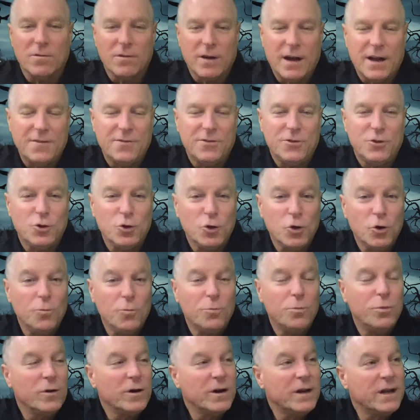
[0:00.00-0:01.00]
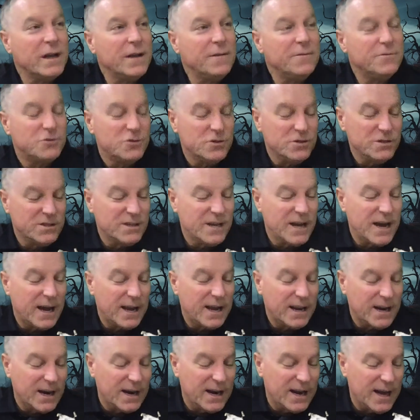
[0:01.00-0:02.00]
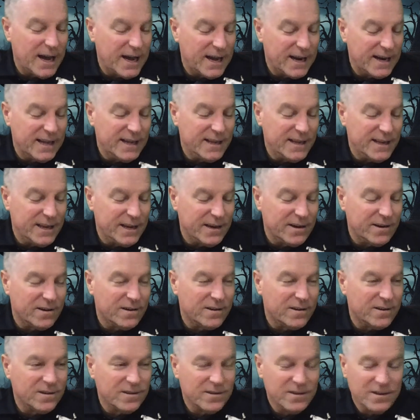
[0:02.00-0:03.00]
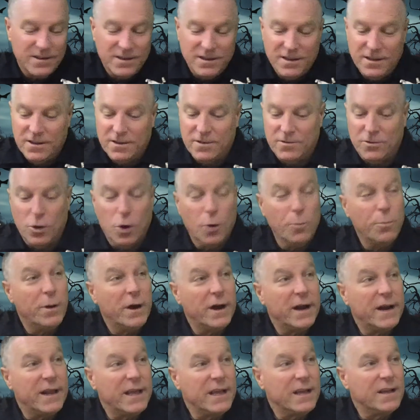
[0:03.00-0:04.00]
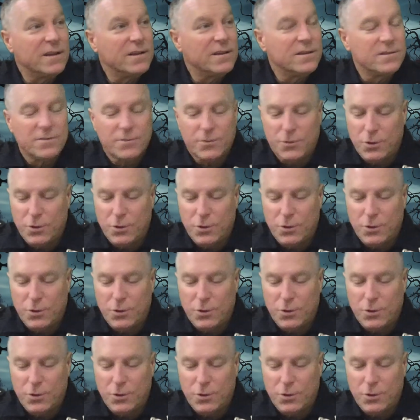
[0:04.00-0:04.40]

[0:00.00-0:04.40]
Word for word: I do believe she's got a lot Who was the first there. grade? Oh, Nobody. third grade.